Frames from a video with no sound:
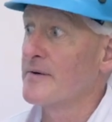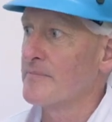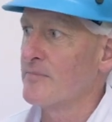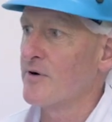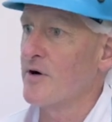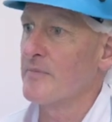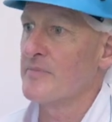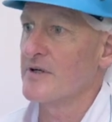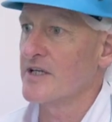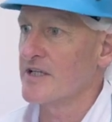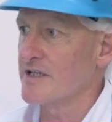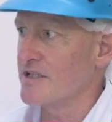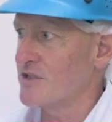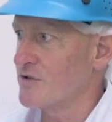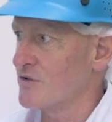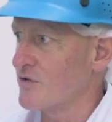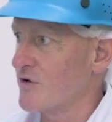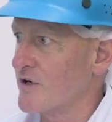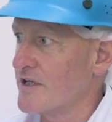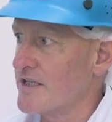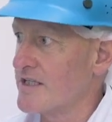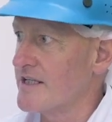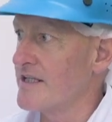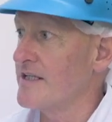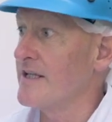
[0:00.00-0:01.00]
popping in your
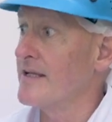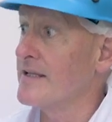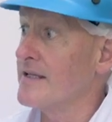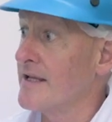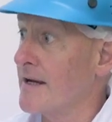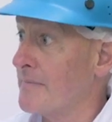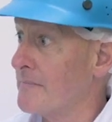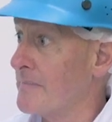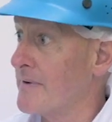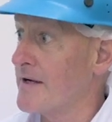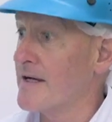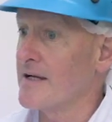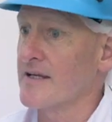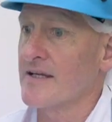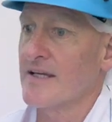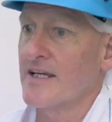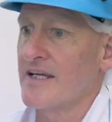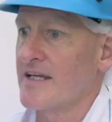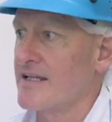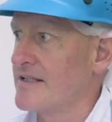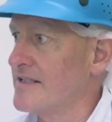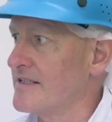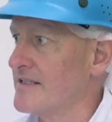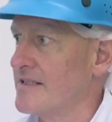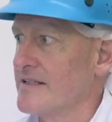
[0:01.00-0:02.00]
ID number
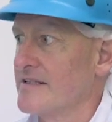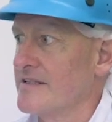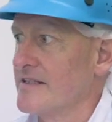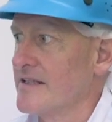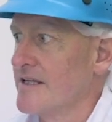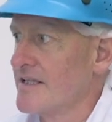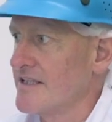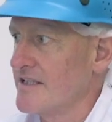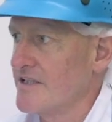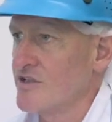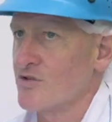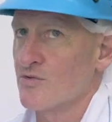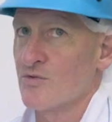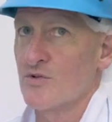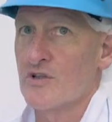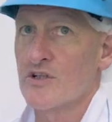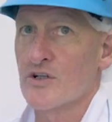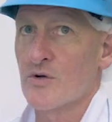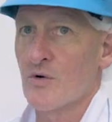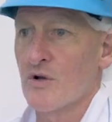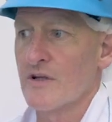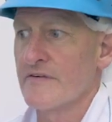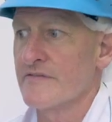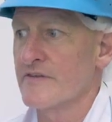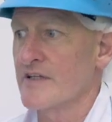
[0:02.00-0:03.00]
and here's all your
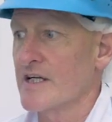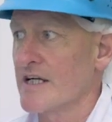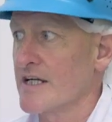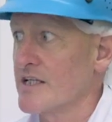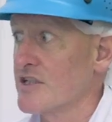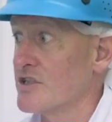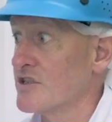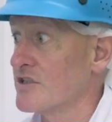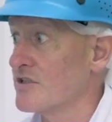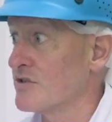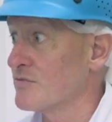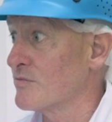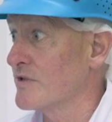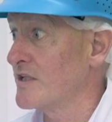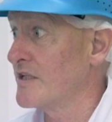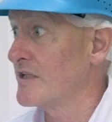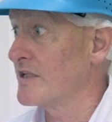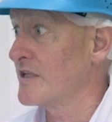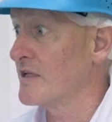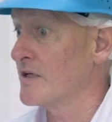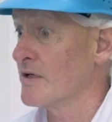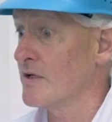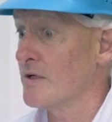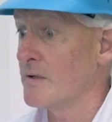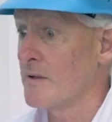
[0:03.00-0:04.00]
qualifications ready
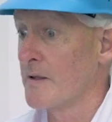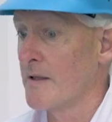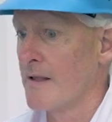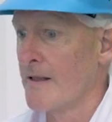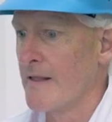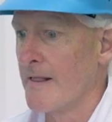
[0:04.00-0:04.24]
to go.